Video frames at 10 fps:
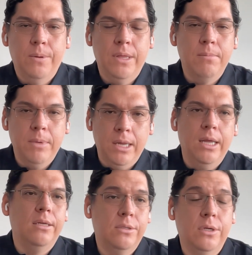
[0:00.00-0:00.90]
with
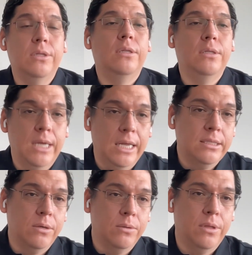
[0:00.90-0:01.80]
Amelia. So
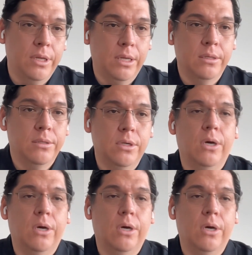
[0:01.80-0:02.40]
that's a good thing.